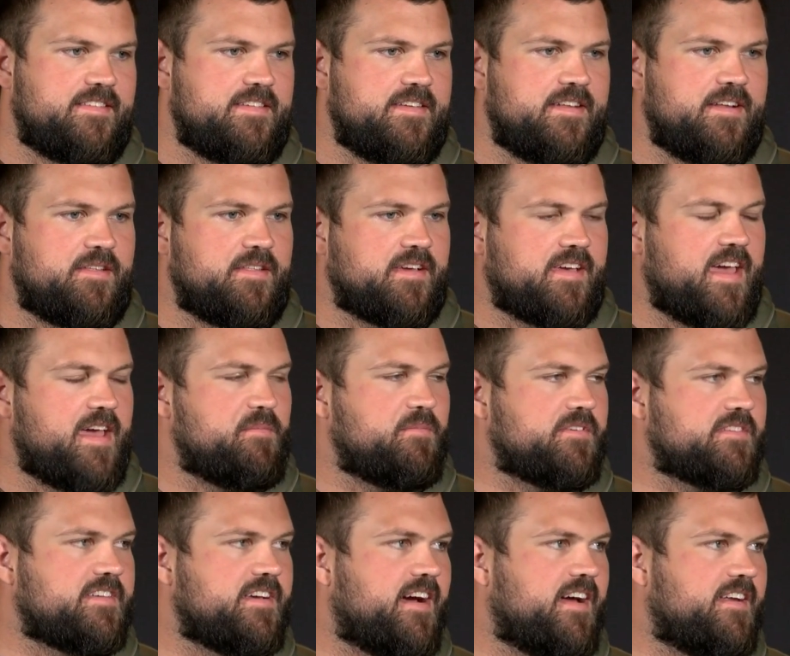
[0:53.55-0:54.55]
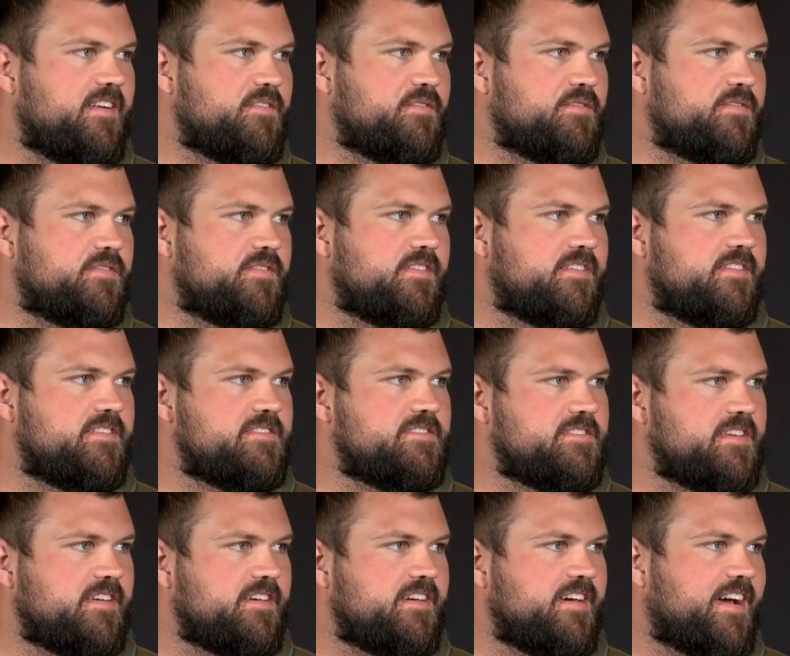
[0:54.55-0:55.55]
you know, the game was kind of
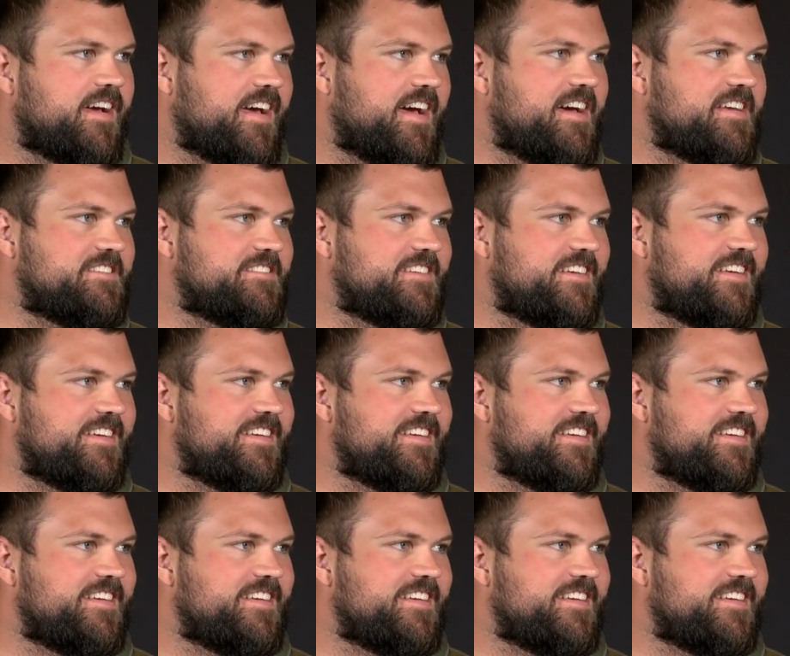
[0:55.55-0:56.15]
silly, I guess.